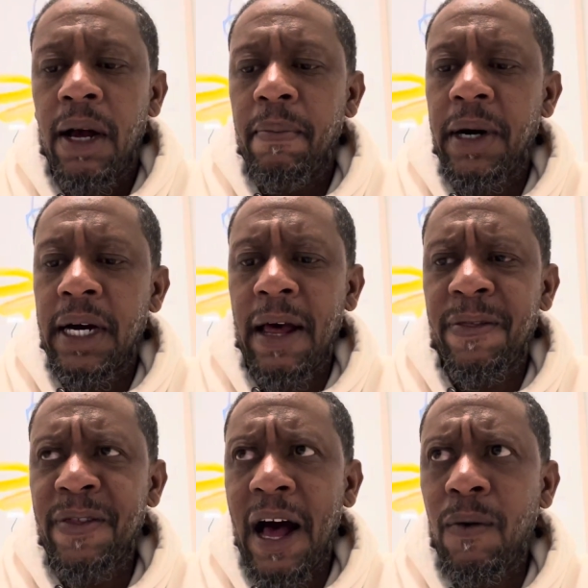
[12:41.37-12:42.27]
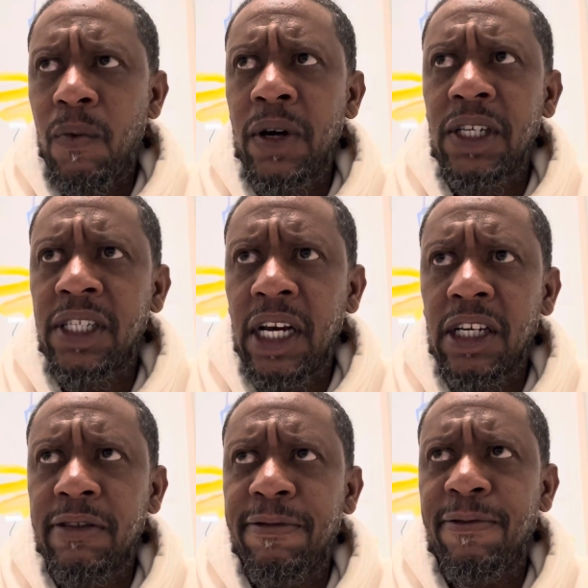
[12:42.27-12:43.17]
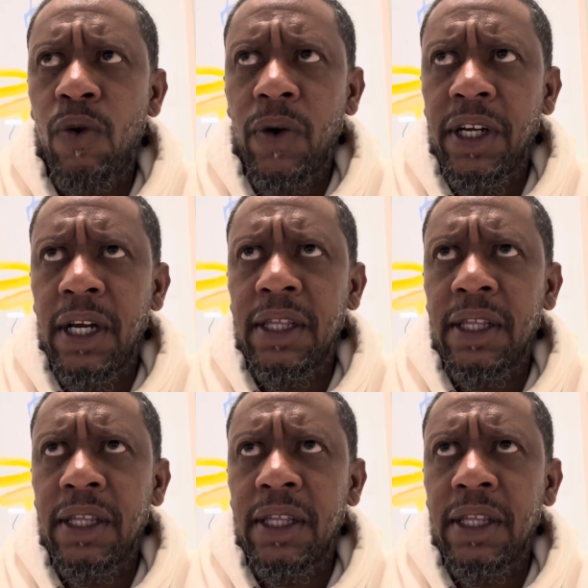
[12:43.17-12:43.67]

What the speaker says: But I want to say it's 40.